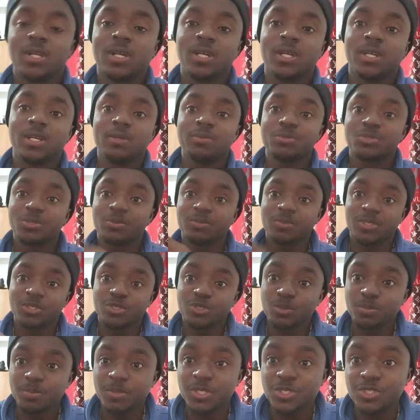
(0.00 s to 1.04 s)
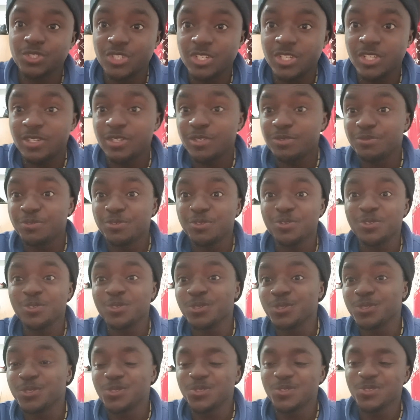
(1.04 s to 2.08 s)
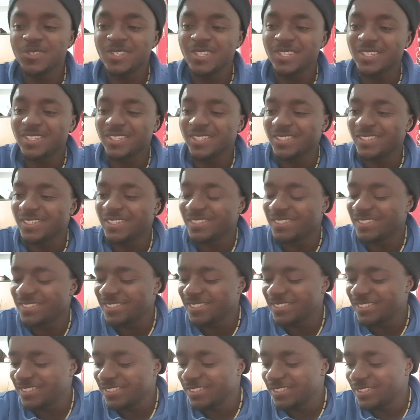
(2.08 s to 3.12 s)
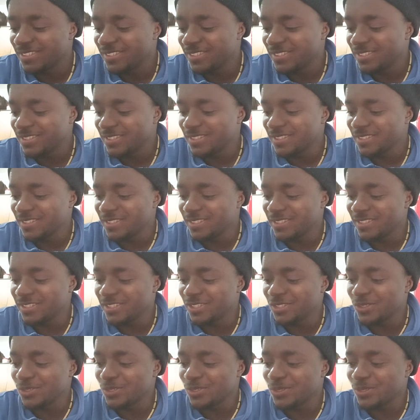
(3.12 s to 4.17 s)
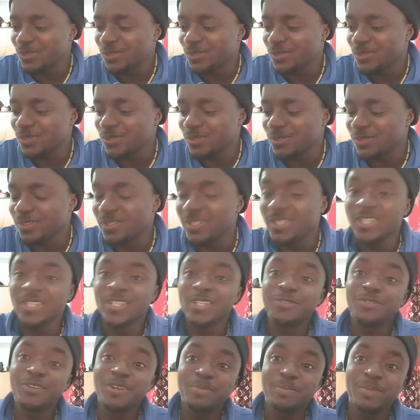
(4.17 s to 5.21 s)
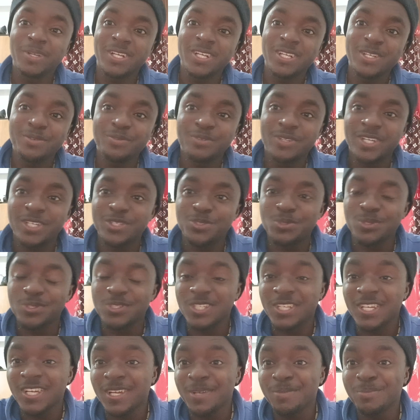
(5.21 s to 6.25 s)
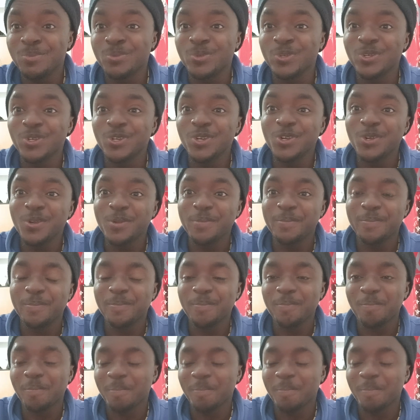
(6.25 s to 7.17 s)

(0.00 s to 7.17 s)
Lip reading: I have something special for us today. You know, they never believe that your time will come.